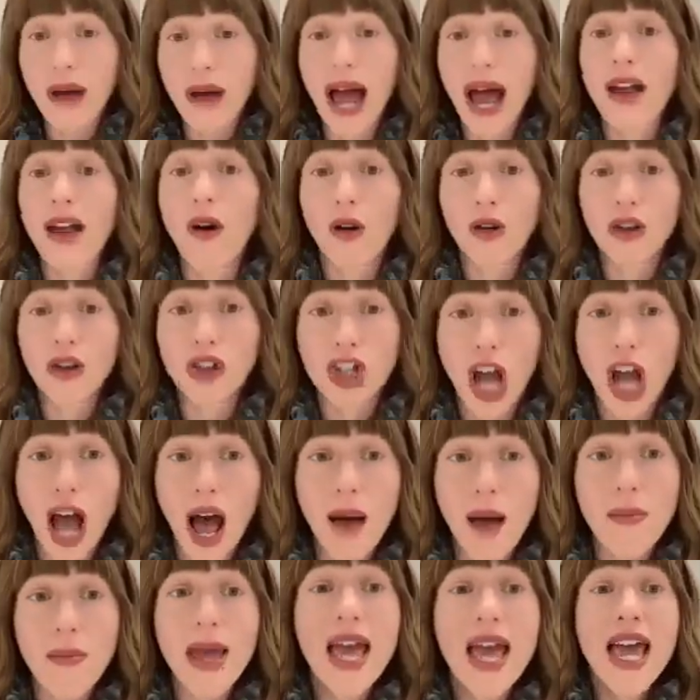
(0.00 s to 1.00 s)
my whole
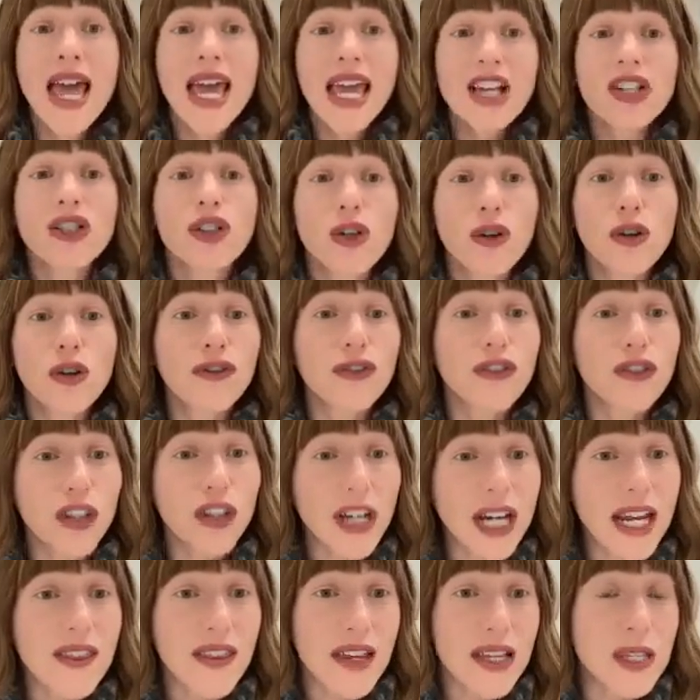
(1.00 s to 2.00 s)
job is to
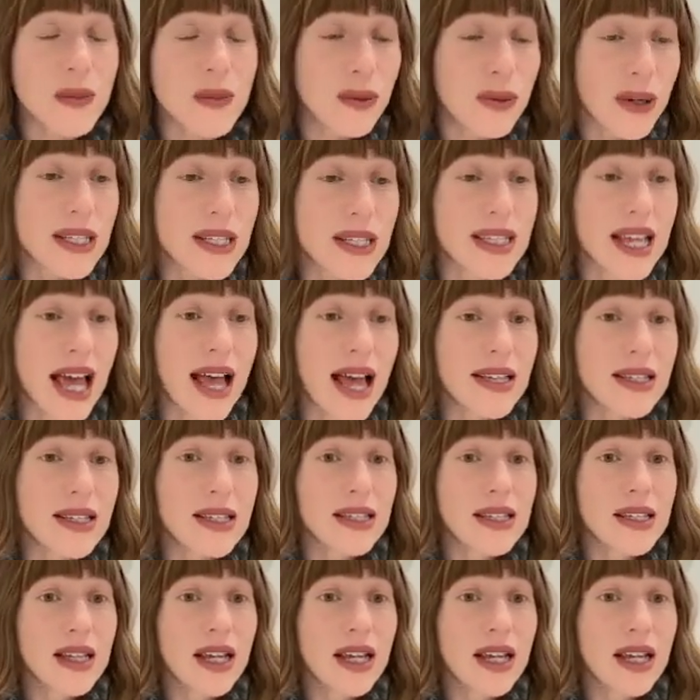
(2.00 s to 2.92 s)
free this princess